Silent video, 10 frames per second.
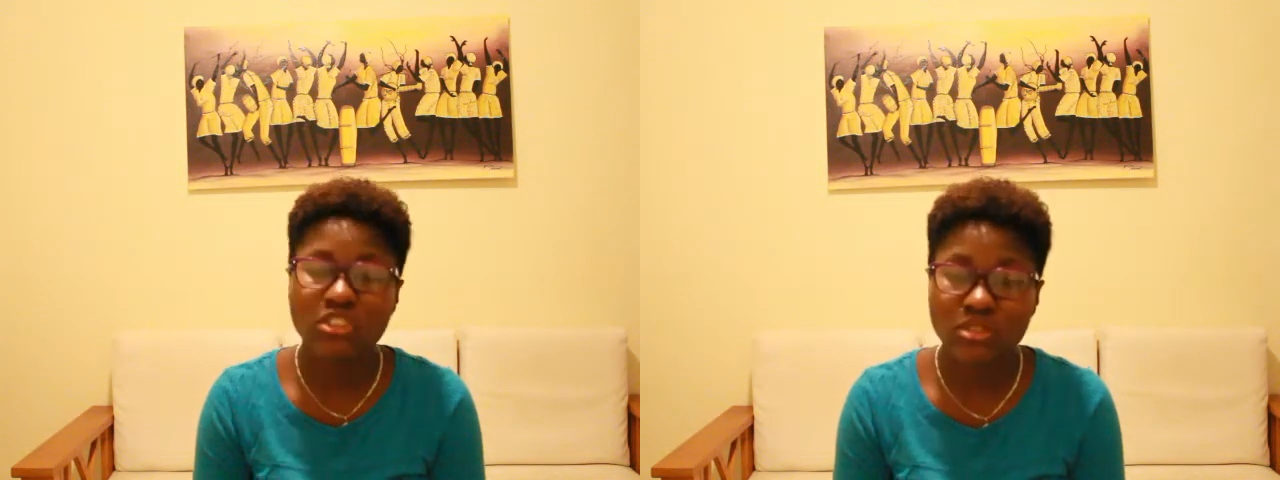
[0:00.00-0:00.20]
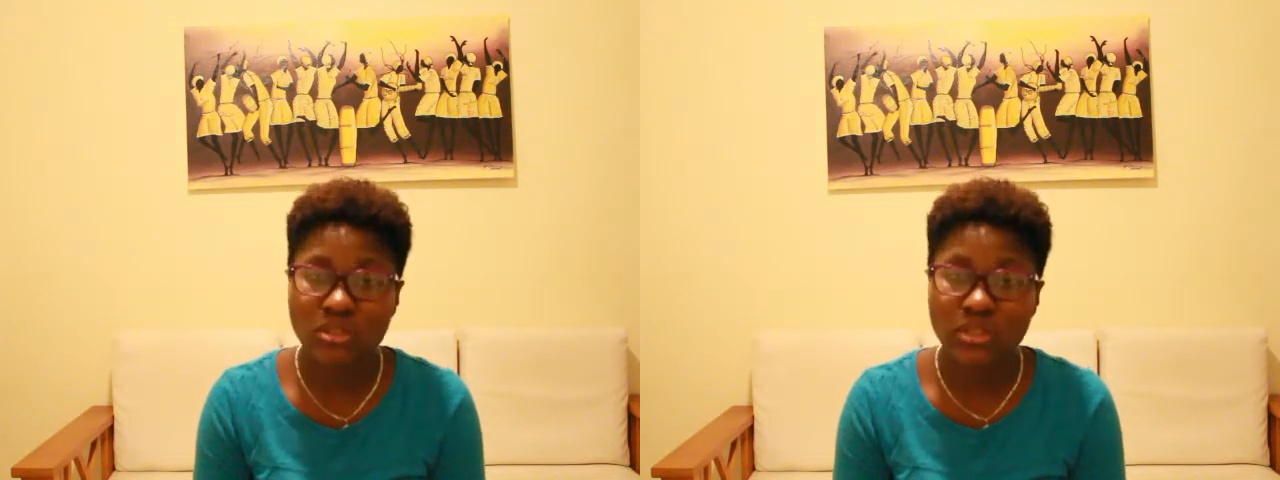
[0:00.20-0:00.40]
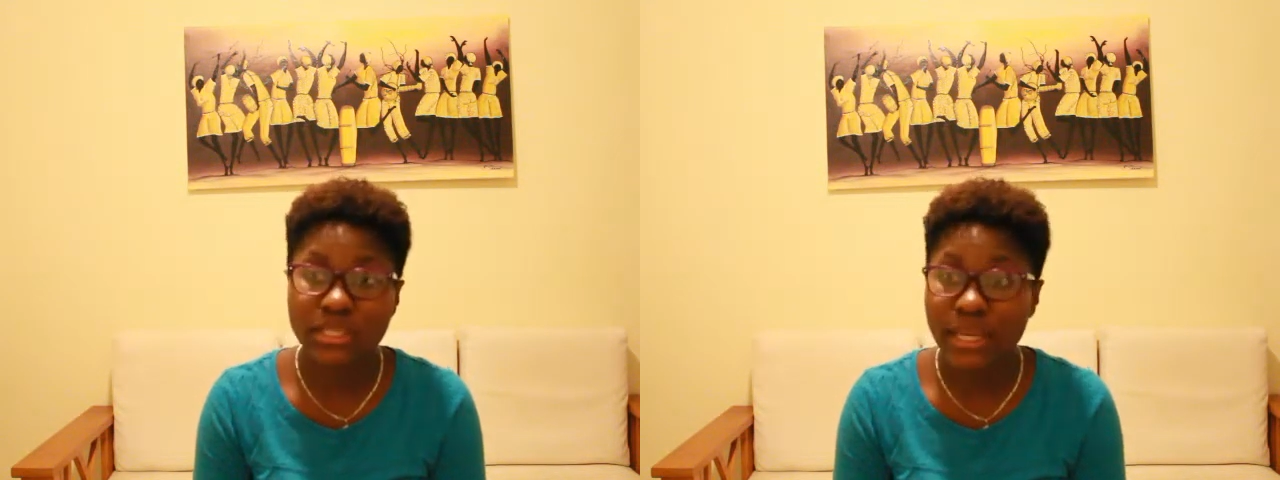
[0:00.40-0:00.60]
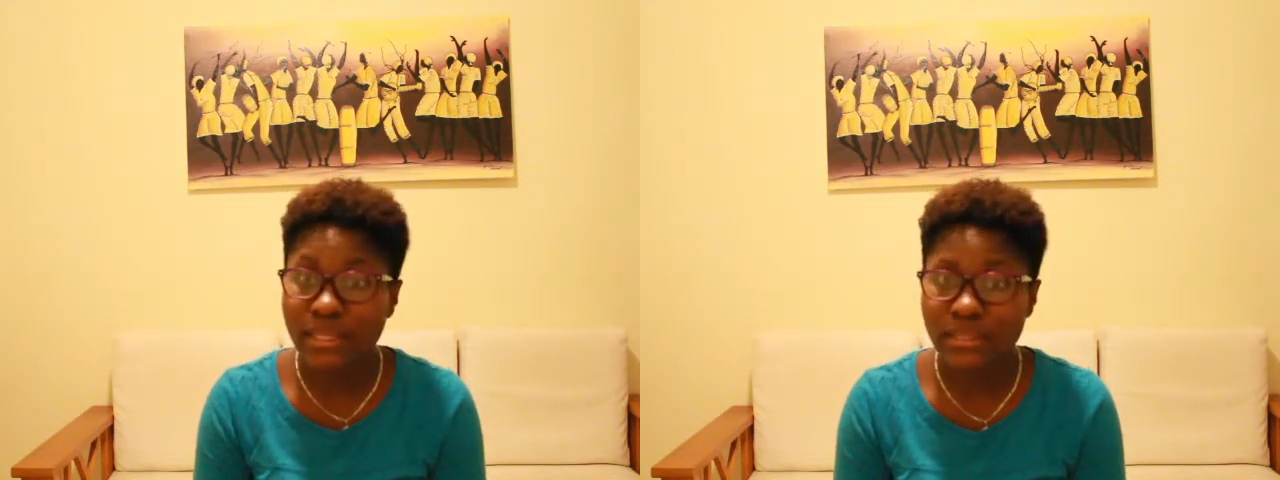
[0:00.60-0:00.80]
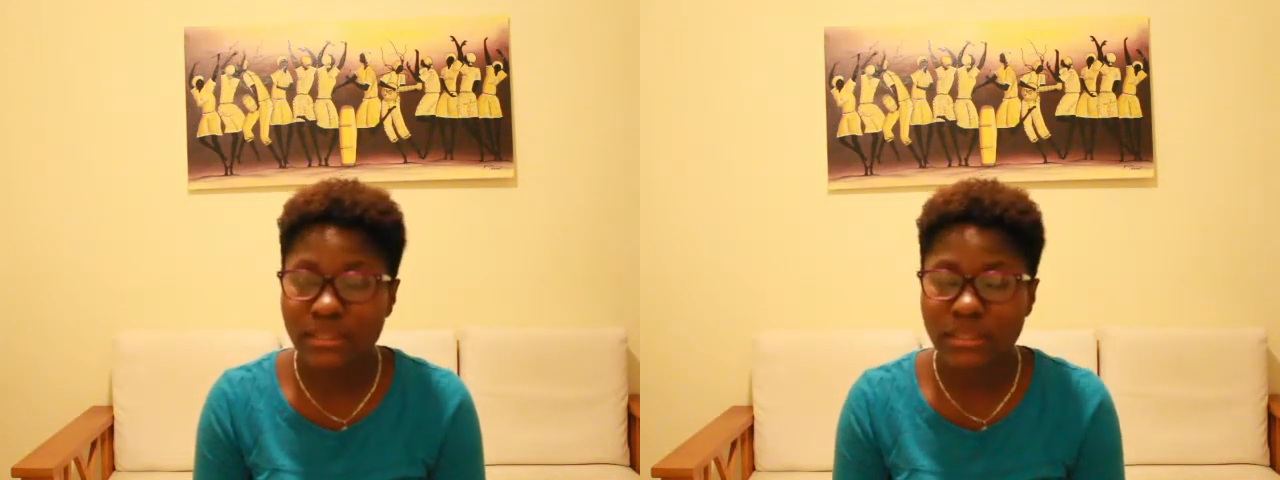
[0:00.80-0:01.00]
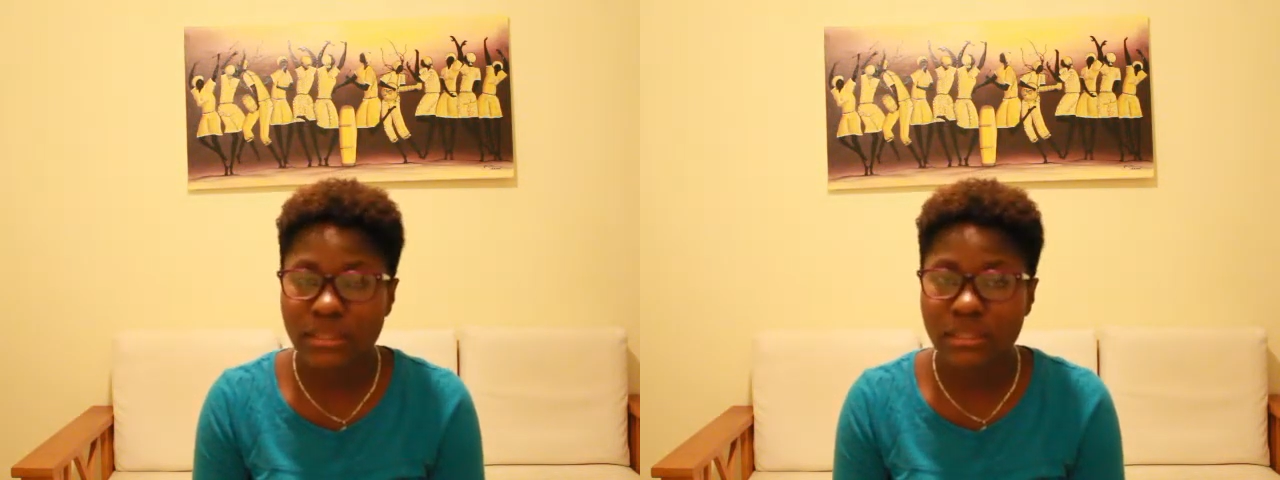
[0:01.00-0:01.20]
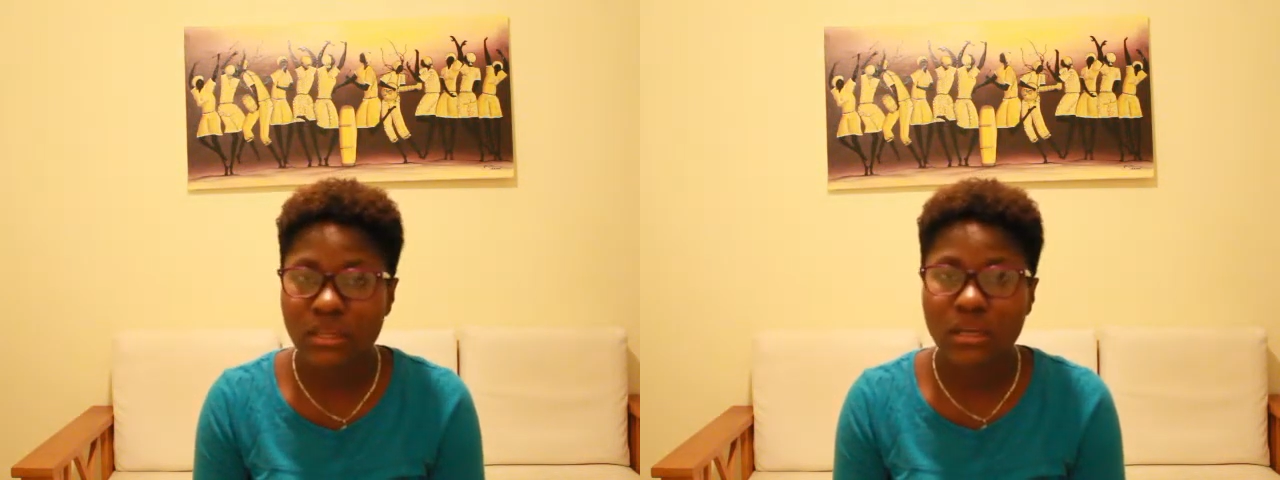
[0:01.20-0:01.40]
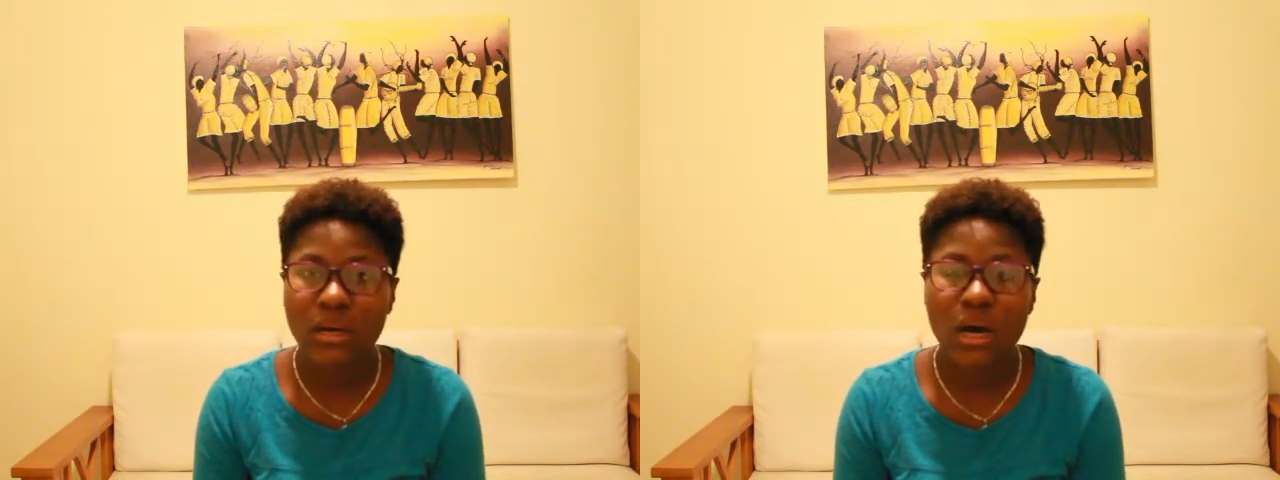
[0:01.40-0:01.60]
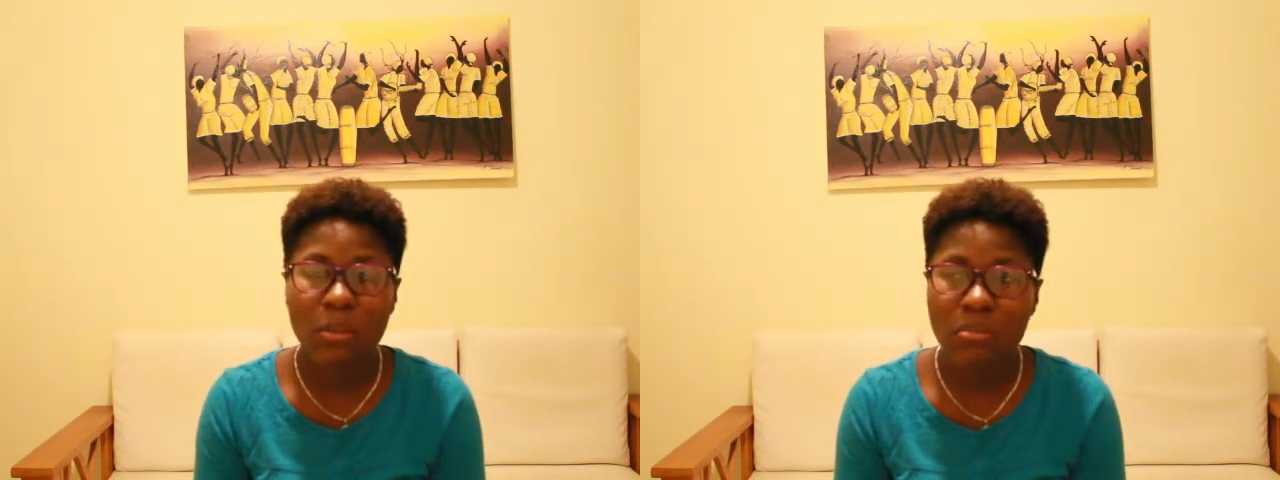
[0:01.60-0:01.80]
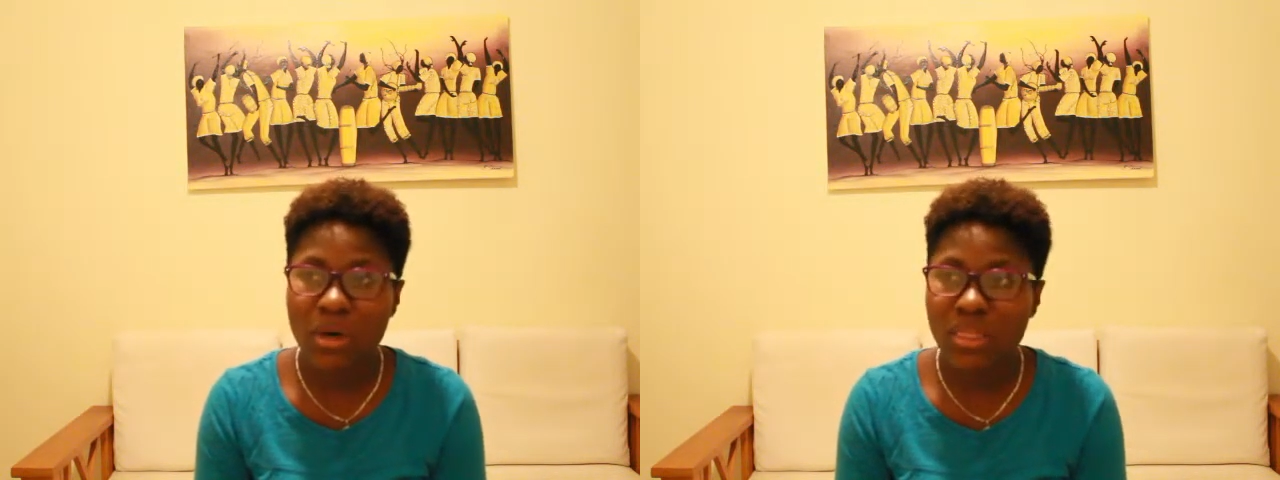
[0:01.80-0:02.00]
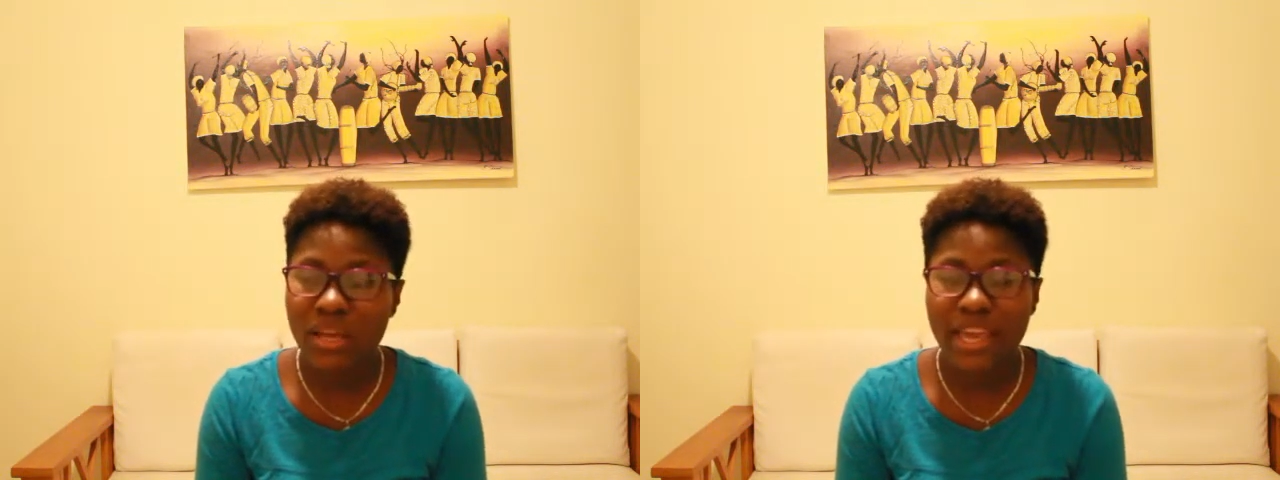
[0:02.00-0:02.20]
So yes, a mother